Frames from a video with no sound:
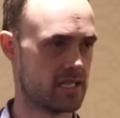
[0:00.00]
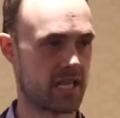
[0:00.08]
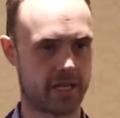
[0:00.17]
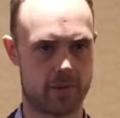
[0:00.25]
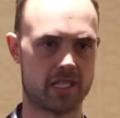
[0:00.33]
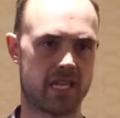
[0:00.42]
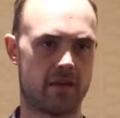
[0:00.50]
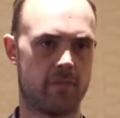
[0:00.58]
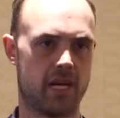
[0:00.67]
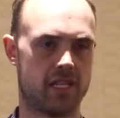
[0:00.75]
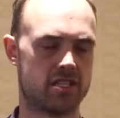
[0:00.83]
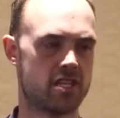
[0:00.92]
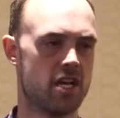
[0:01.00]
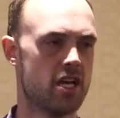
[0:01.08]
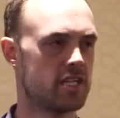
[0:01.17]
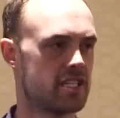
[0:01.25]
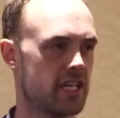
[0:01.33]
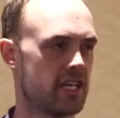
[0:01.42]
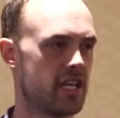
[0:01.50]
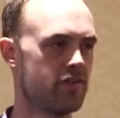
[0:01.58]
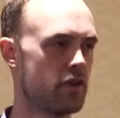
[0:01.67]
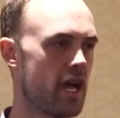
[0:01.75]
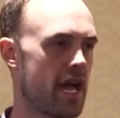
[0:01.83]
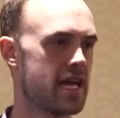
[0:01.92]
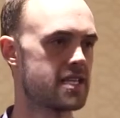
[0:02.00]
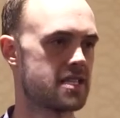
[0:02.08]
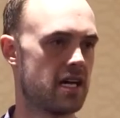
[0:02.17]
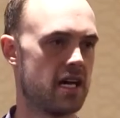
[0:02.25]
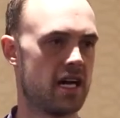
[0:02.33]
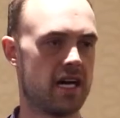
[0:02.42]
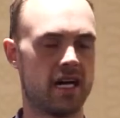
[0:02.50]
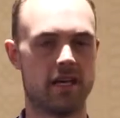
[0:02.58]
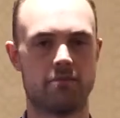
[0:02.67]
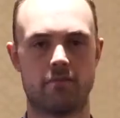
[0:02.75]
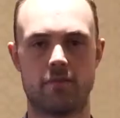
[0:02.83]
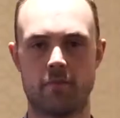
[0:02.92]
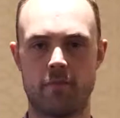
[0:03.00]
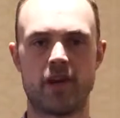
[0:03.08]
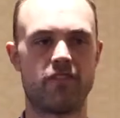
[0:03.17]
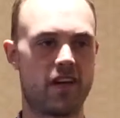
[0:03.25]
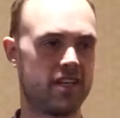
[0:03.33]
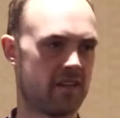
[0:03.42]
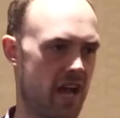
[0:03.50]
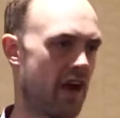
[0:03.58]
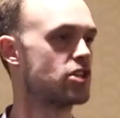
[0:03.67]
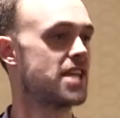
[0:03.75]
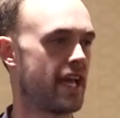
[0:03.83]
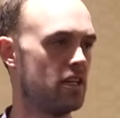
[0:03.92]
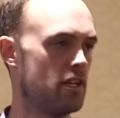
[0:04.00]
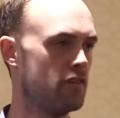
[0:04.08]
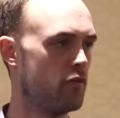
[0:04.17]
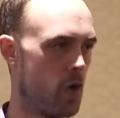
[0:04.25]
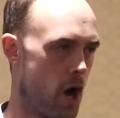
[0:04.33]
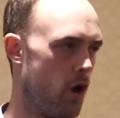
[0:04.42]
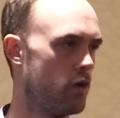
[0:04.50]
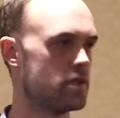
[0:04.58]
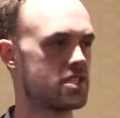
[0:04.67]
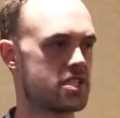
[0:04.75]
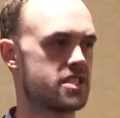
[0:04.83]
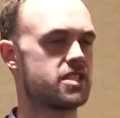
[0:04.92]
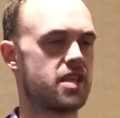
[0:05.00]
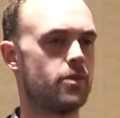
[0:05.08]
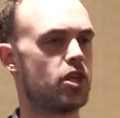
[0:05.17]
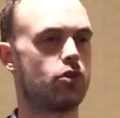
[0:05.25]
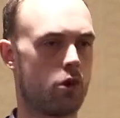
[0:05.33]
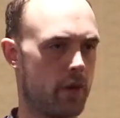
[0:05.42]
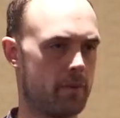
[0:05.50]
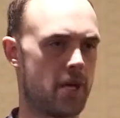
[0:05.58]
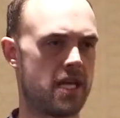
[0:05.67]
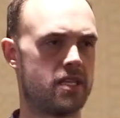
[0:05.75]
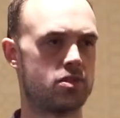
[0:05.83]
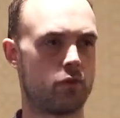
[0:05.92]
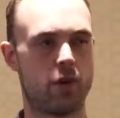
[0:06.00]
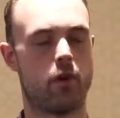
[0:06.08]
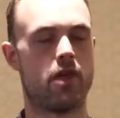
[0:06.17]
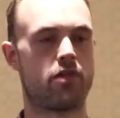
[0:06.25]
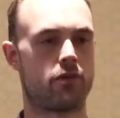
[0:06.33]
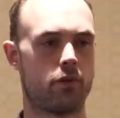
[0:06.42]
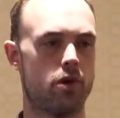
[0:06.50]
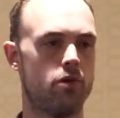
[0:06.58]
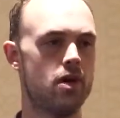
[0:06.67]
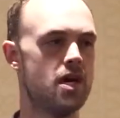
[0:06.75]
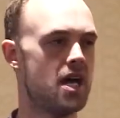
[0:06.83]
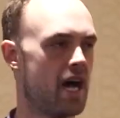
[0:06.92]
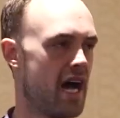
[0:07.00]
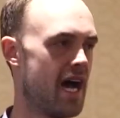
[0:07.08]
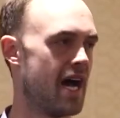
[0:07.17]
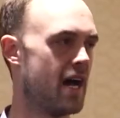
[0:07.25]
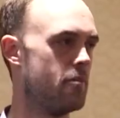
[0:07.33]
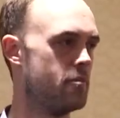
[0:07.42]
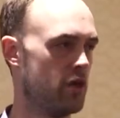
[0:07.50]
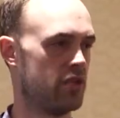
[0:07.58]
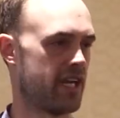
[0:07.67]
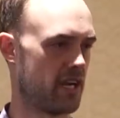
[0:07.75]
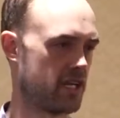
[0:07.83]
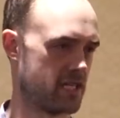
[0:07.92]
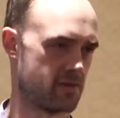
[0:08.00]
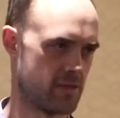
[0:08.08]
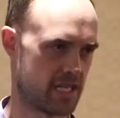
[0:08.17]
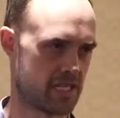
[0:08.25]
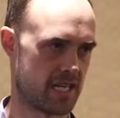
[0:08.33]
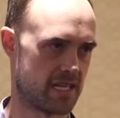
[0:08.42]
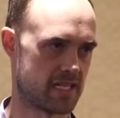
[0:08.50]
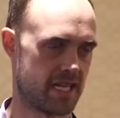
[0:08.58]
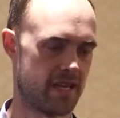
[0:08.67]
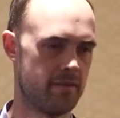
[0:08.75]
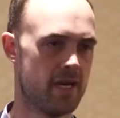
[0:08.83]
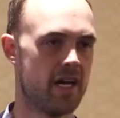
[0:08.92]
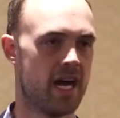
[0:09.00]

take about 10 minutes to give you guys a bit of our tale of woe, some of the growing pains we went through building our customer success team,